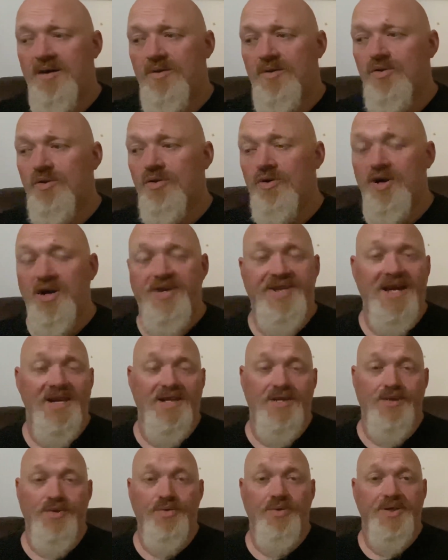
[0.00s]
or a
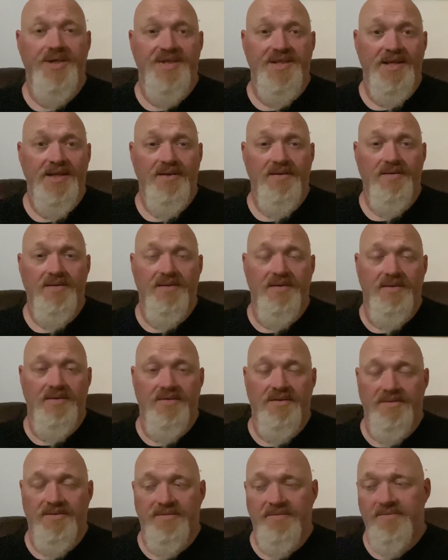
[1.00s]
daddy-daughter day,
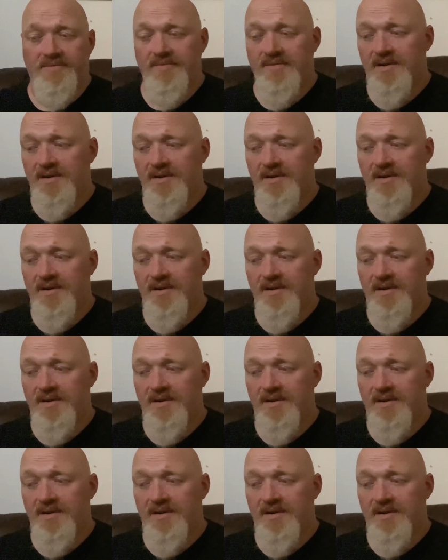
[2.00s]
and